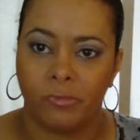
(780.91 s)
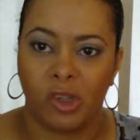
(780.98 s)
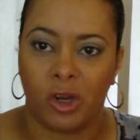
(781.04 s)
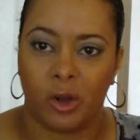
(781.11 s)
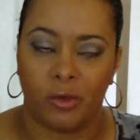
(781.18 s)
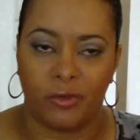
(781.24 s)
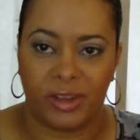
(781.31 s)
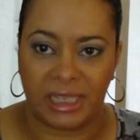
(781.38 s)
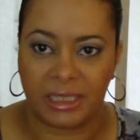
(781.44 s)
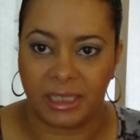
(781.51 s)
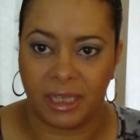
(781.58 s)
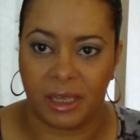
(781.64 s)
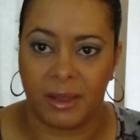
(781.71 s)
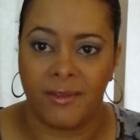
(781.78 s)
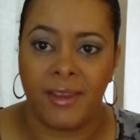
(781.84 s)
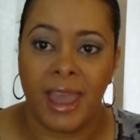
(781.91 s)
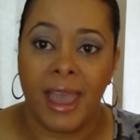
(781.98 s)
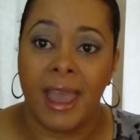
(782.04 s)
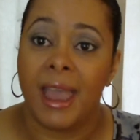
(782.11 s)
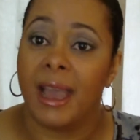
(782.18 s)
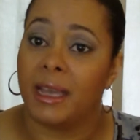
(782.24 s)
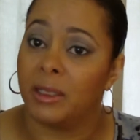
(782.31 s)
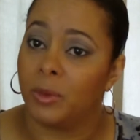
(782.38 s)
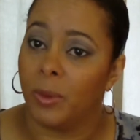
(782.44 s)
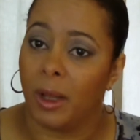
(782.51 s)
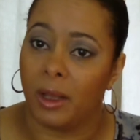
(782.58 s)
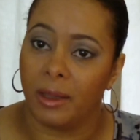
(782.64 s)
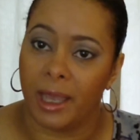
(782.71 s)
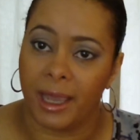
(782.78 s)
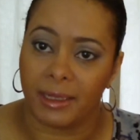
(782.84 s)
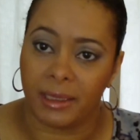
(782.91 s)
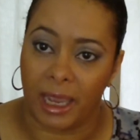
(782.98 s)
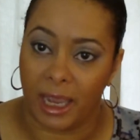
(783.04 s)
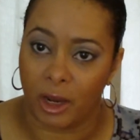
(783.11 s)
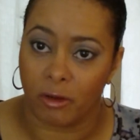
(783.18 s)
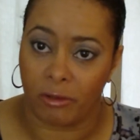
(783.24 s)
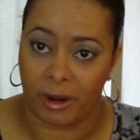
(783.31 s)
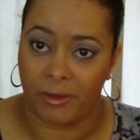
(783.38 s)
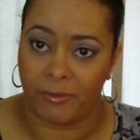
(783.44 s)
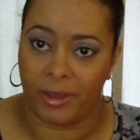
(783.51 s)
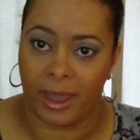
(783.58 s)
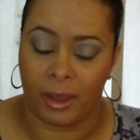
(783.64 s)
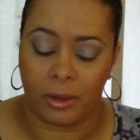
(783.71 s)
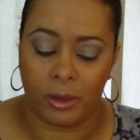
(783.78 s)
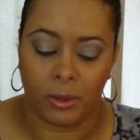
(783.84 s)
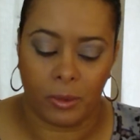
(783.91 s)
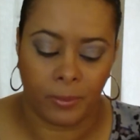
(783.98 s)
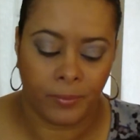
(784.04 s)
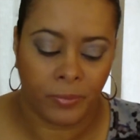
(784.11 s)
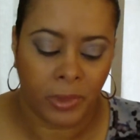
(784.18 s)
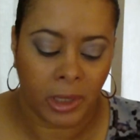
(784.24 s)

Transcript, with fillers: you know, festive as well as a great value.